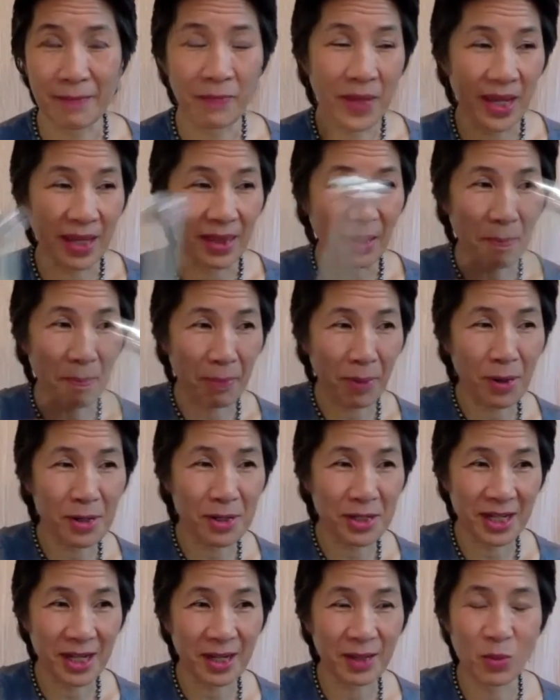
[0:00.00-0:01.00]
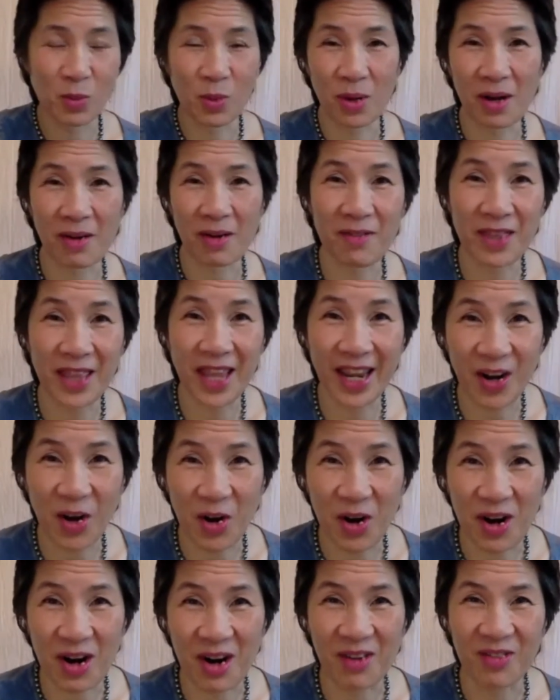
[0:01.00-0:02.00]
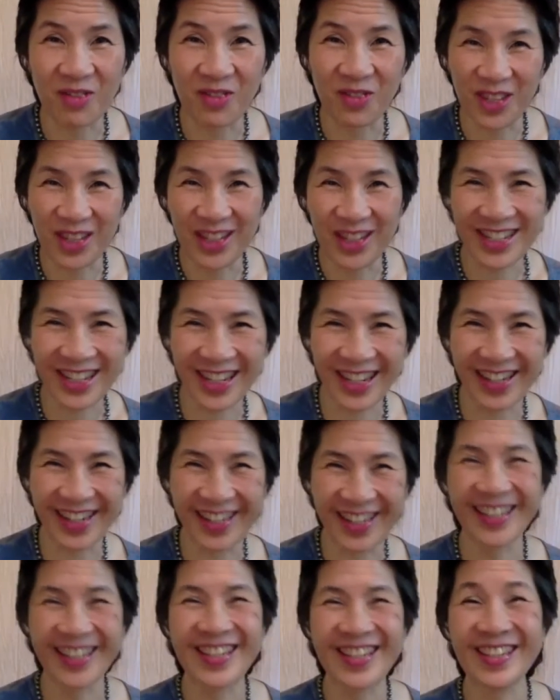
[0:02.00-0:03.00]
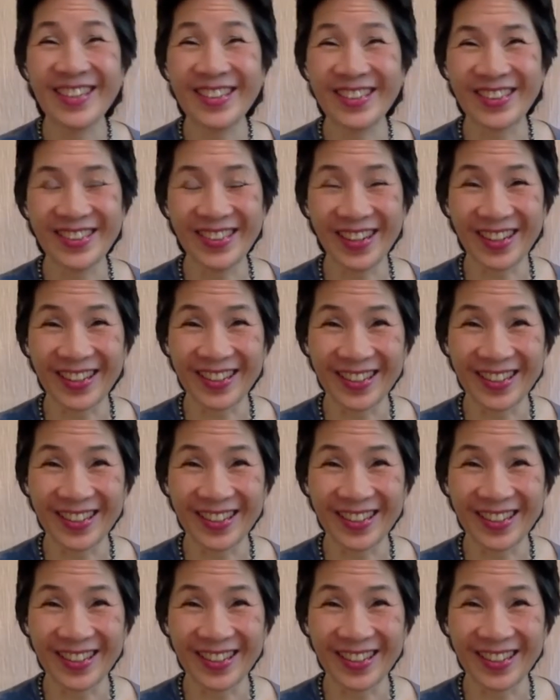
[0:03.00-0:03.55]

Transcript: and the person wherever they are feels it it's so cool